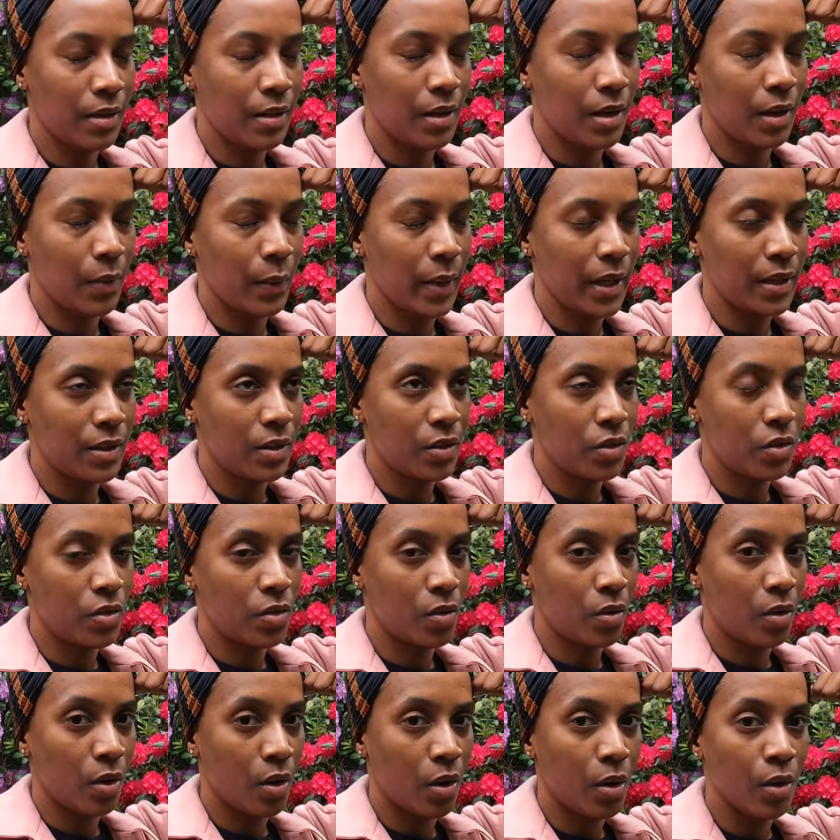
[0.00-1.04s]
that I waited
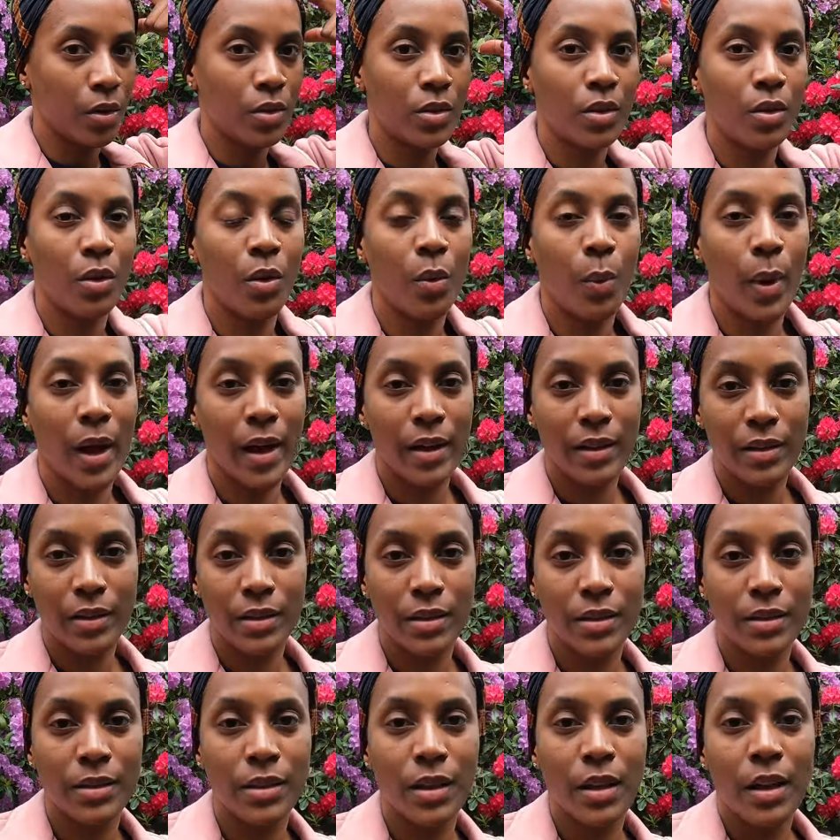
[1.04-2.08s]
so long to go
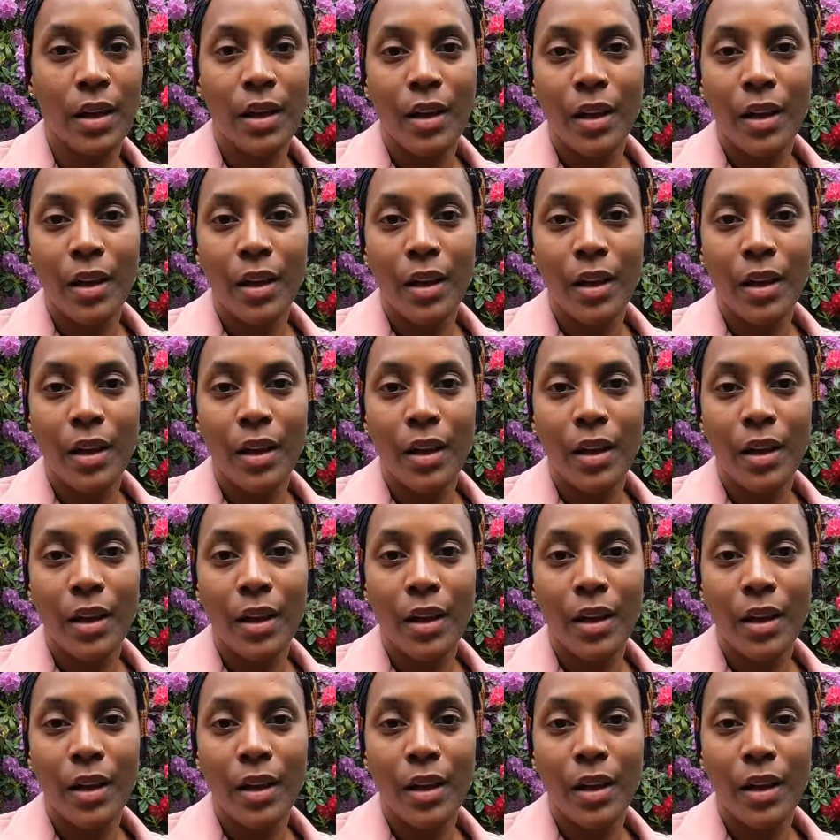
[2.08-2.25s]
wax.